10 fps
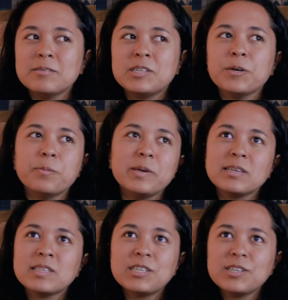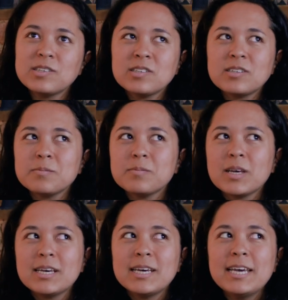too, because
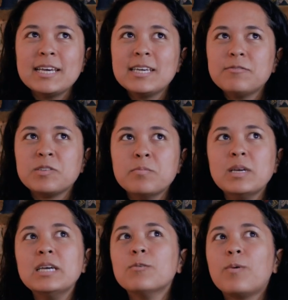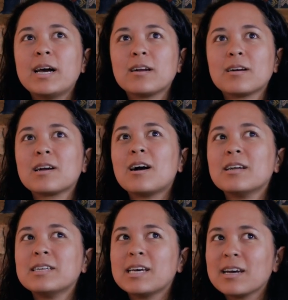it gives me a wider
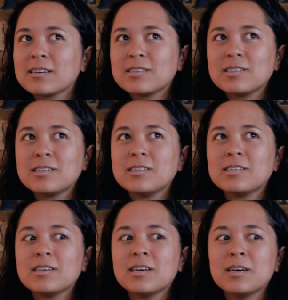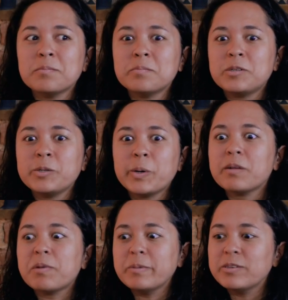context to all
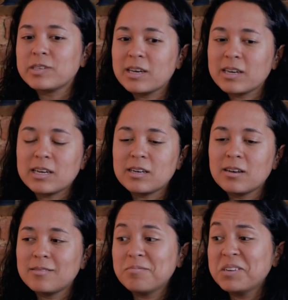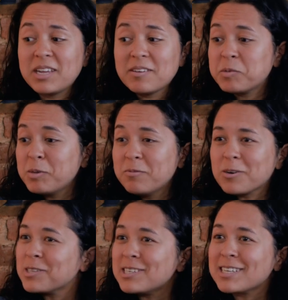of my music, and it gives me
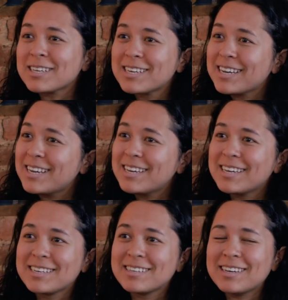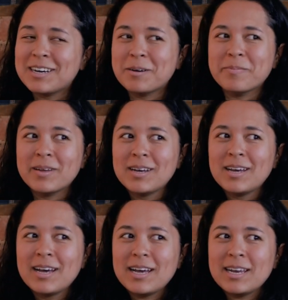versatility.
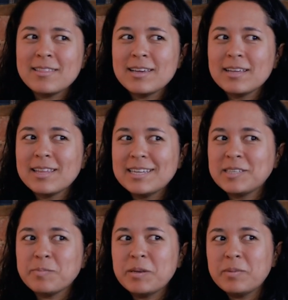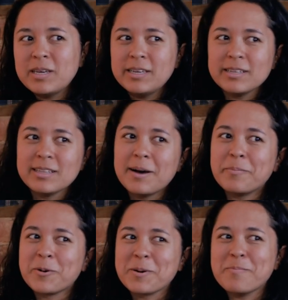And I think it lets me be a lot
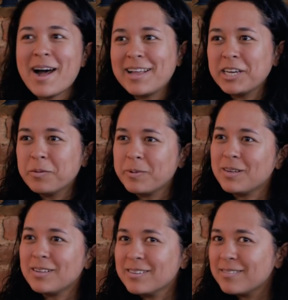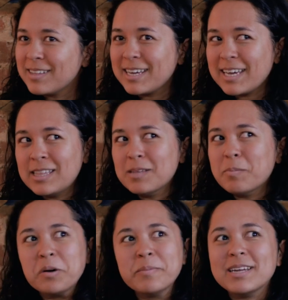more malleable, like in the
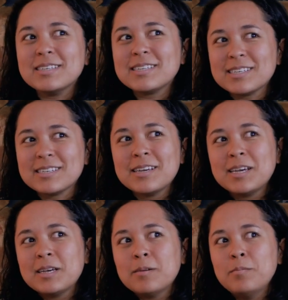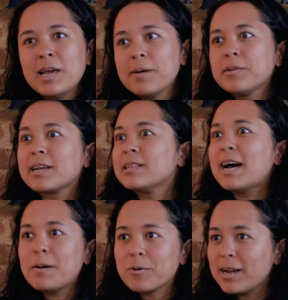moment, and be able to
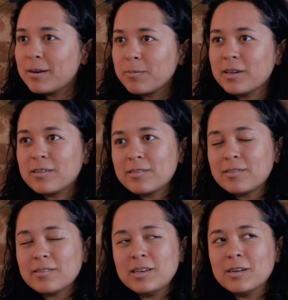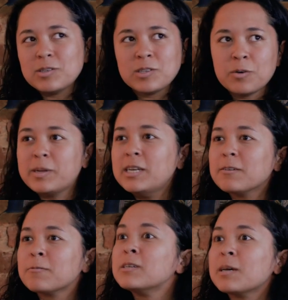collaborate with so many
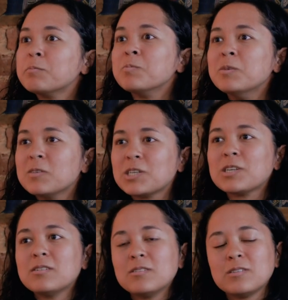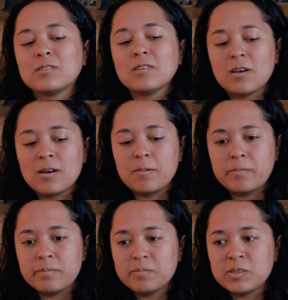different types of musicians.
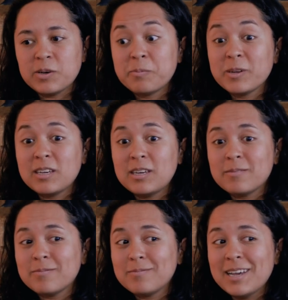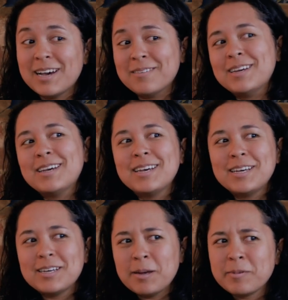So I'm really
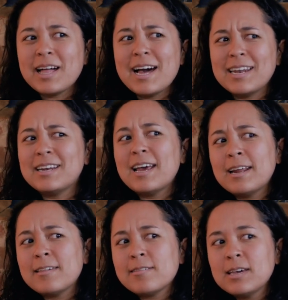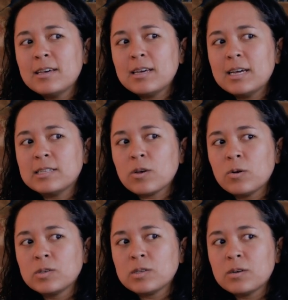I'm glad, and I think it's
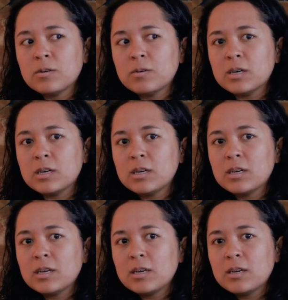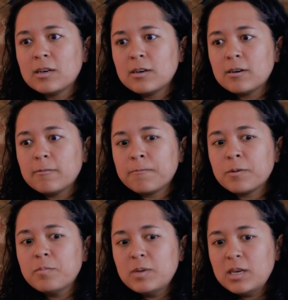also for
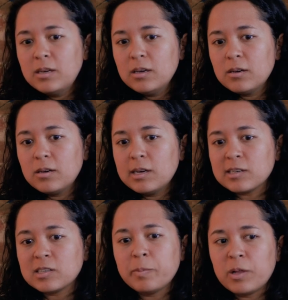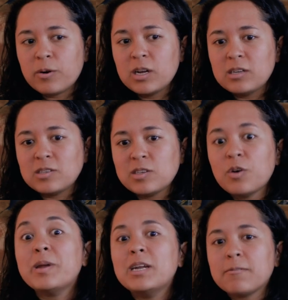me exploring so
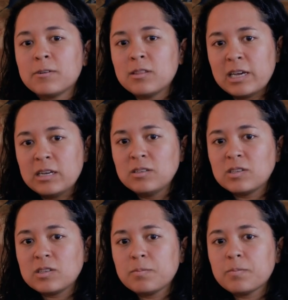many different things.